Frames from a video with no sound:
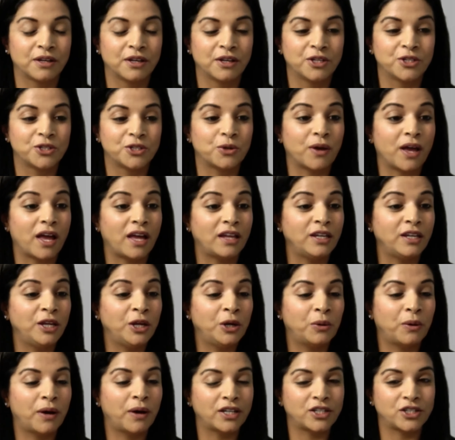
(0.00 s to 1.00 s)
So any
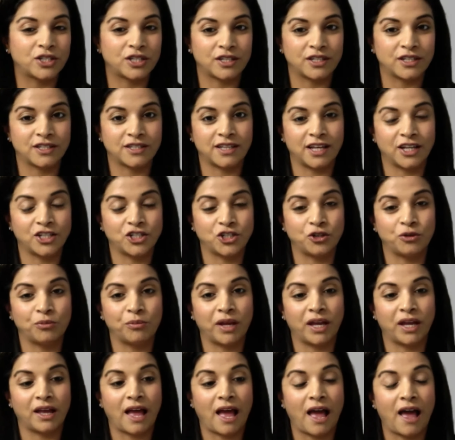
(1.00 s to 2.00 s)
questions that you
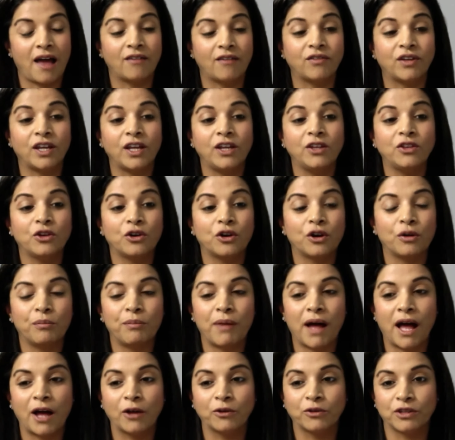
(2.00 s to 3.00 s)
may have, either
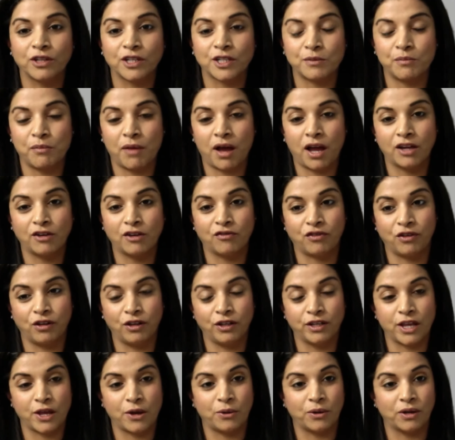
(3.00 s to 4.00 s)
about this mindful
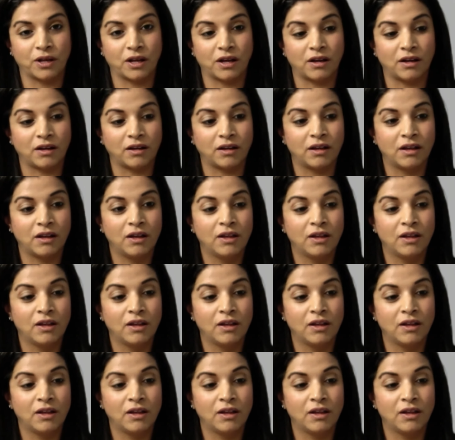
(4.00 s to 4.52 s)
yoga,